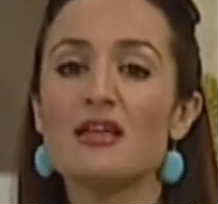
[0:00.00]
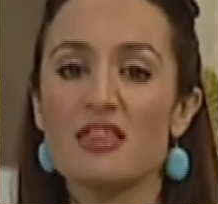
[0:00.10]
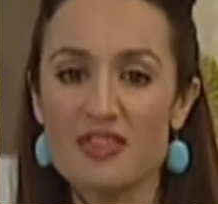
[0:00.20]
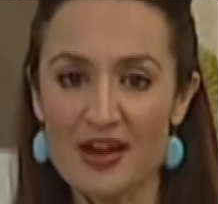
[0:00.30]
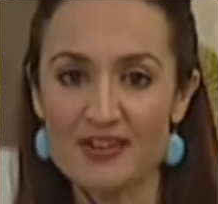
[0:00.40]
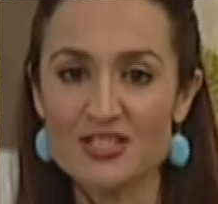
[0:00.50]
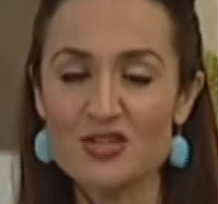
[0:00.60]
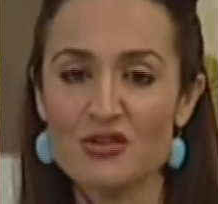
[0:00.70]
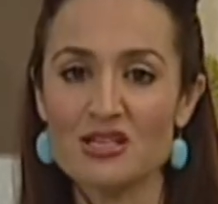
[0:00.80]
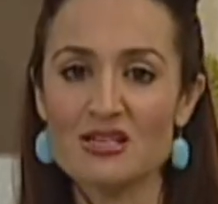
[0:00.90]
There is
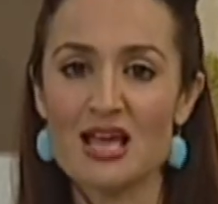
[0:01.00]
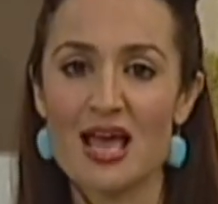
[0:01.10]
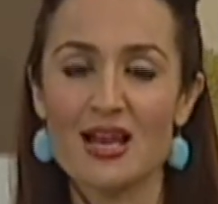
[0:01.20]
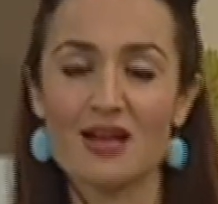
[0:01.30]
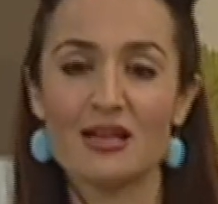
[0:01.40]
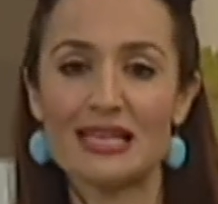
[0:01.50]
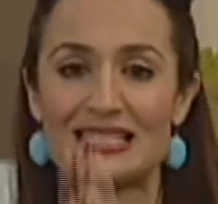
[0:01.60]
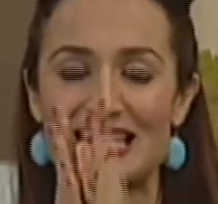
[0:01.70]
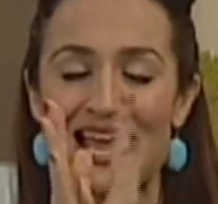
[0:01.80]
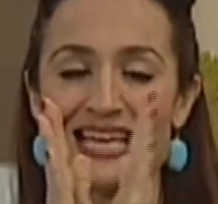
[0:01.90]
your indicator.
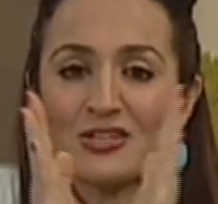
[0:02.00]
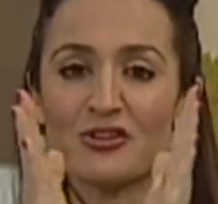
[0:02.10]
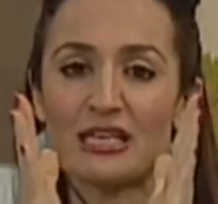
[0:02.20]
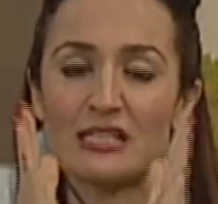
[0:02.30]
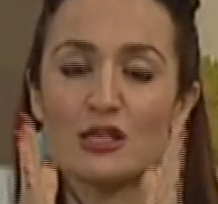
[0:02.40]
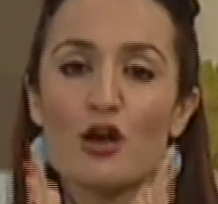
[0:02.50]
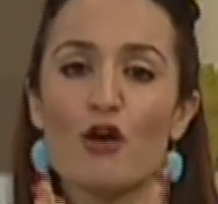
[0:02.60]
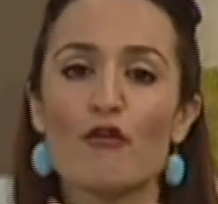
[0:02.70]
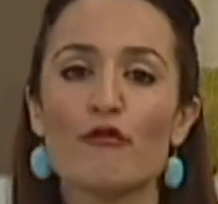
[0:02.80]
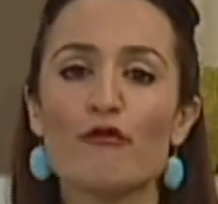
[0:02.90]
Indicator. It is
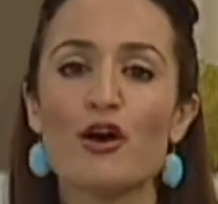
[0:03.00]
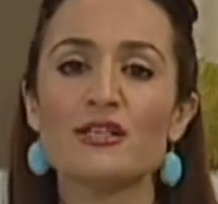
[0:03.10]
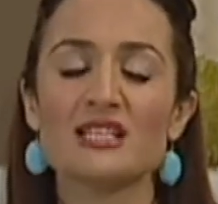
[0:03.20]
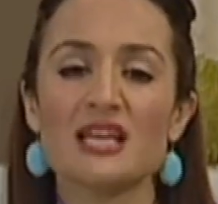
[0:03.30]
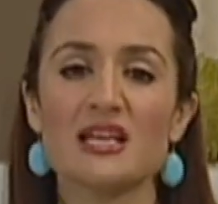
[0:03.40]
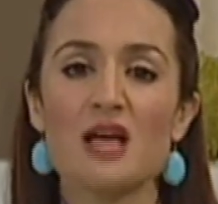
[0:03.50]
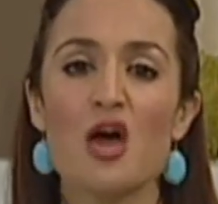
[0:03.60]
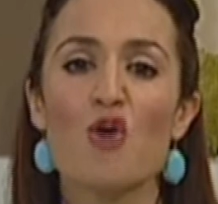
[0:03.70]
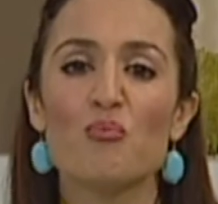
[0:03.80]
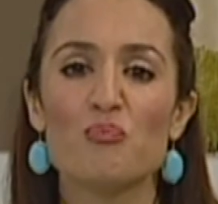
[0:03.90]
first in,
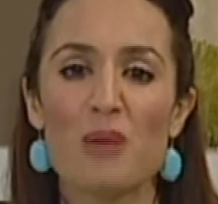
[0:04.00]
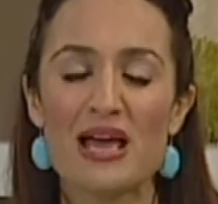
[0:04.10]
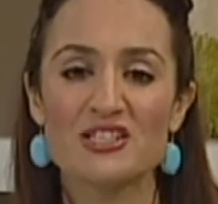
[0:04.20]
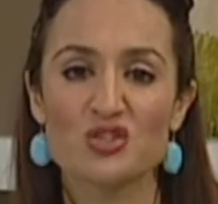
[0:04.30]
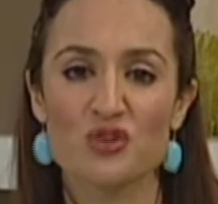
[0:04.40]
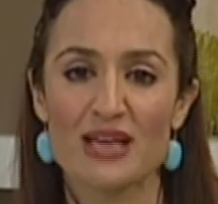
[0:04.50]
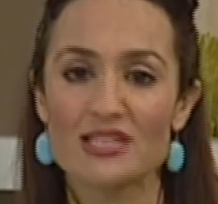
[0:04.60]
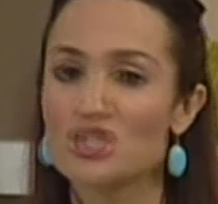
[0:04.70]
best dressed.